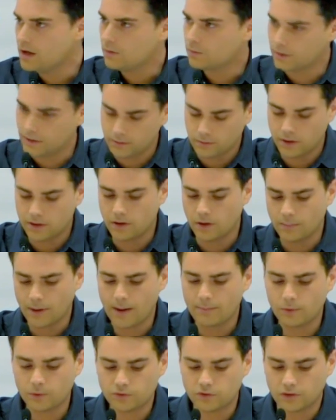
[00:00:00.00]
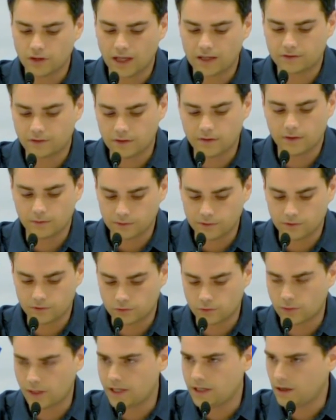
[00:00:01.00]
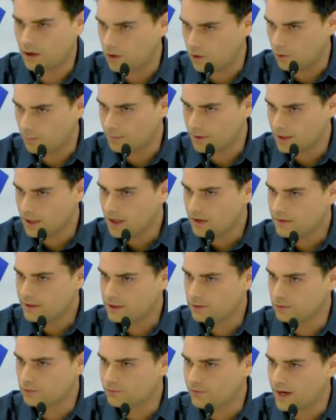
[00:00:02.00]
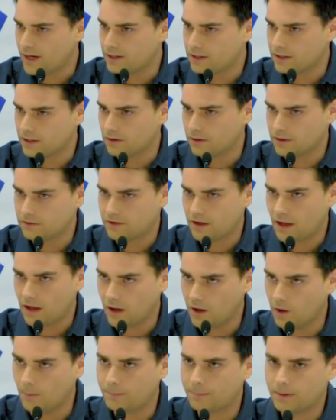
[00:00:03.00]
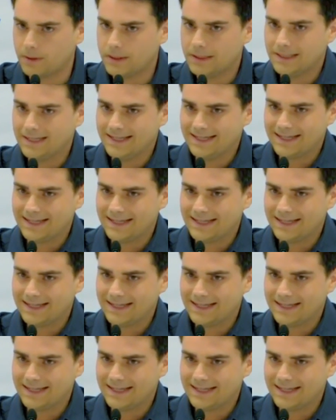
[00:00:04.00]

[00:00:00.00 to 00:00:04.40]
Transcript: When Obama was elected, there was this great hope that he was finally going to help